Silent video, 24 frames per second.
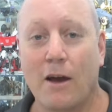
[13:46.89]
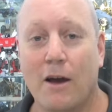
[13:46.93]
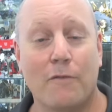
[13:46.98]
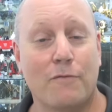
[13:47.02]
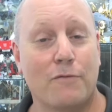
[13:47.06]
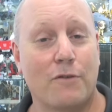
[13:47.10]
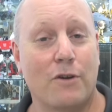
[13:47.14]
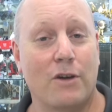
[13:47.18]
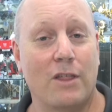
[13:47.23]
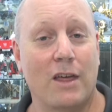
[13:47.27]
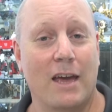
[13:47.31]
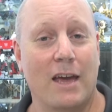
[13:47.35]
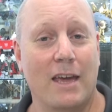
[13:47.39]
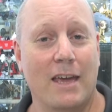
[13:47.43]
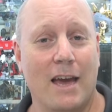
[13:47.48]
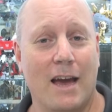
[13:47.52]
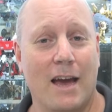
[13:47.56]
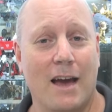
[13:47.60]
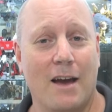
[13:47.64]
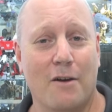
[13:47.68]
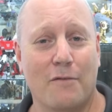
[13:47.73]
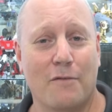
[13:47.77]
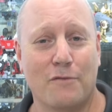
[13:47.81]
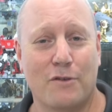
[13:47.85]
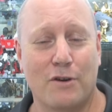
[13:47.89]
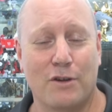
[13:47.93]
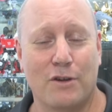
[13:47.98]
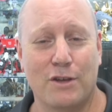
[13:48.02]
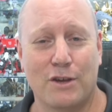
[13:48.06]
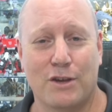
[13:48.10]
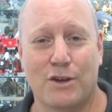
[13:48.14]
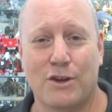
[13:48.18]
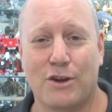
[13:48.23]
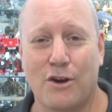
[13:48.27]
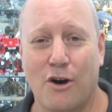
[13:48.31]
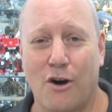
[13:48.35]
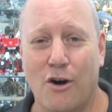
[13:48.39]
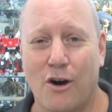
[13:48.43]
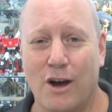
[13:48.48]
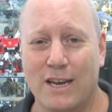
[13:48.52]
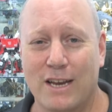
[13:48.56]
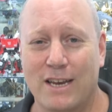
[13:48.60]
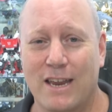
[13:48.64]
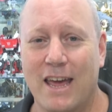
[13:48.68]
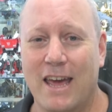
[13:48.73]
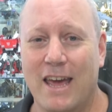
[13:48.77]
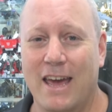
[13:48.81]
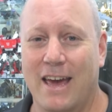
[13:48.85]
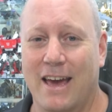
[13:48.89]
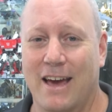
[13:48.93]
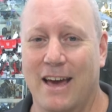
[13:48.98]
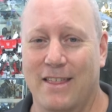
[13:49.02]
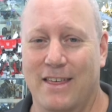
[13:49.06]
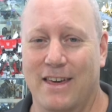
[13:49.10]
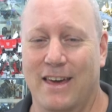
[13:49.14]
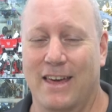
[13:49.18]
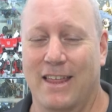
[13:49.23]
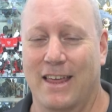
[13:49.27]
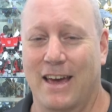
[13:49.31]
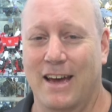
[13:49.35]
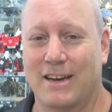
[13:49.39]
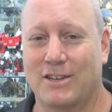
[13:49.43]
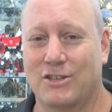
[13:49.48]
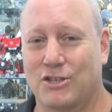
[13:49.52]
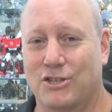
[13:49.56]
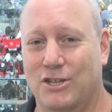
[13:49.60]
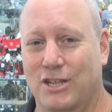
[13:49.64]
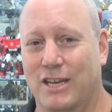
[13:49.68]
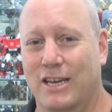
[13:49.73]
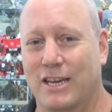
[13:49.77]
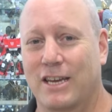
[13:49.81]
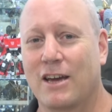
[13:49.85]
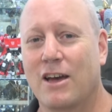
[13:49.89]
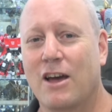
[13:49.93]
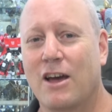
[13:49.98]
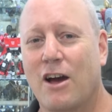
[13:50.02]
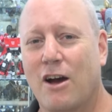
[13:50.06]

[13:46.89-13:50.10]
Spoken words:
I've got a guy now that actually